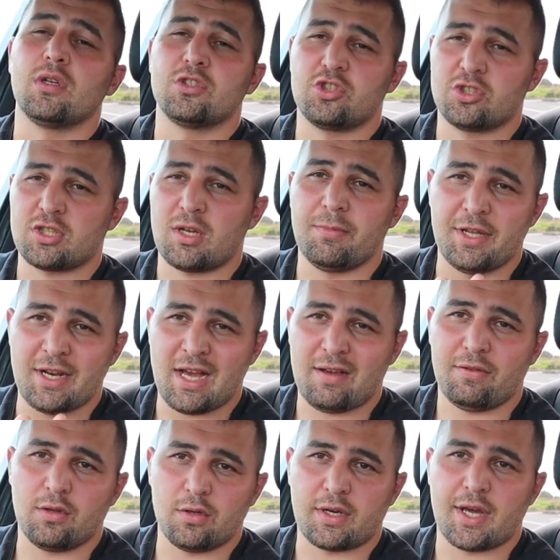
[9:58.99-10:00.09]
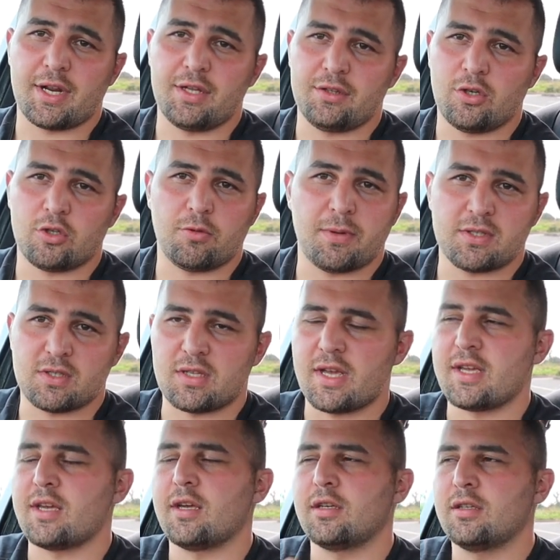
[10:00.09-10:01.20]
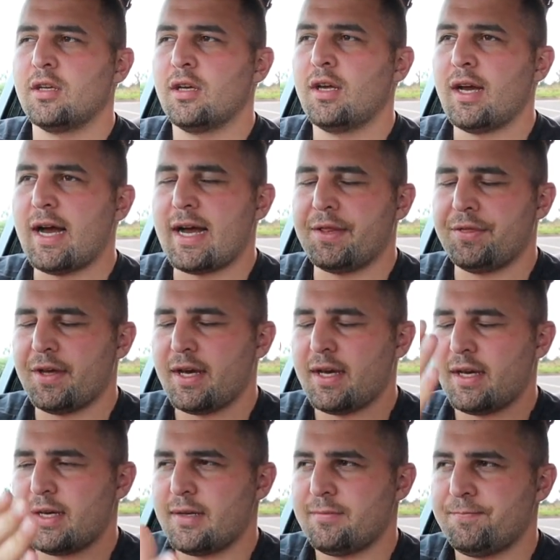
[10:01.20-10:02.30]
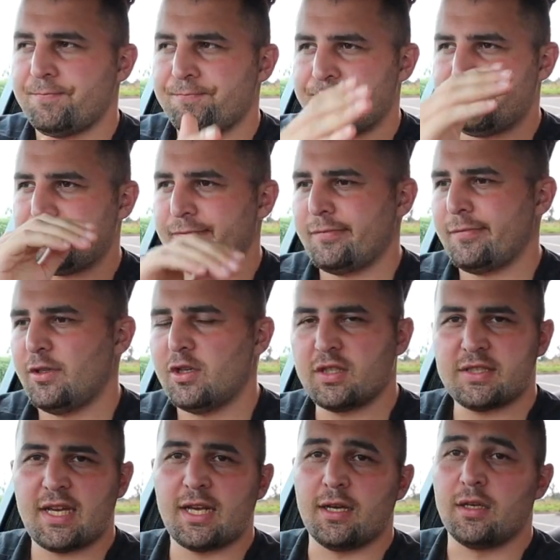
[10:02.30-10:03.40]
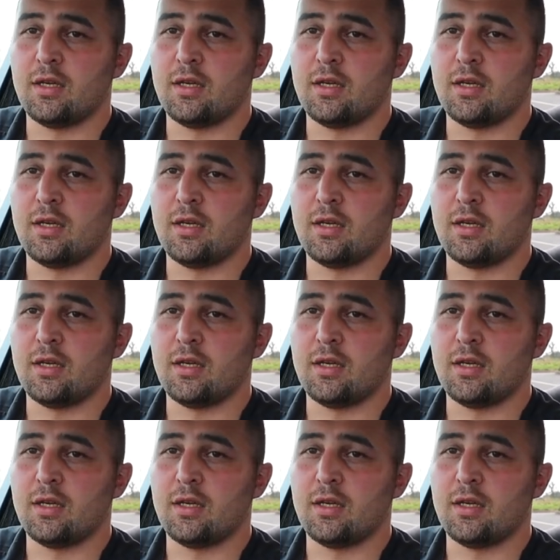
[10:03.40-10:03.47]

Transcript: Just come in, have a look at it. No deposit taking. And you can sell it.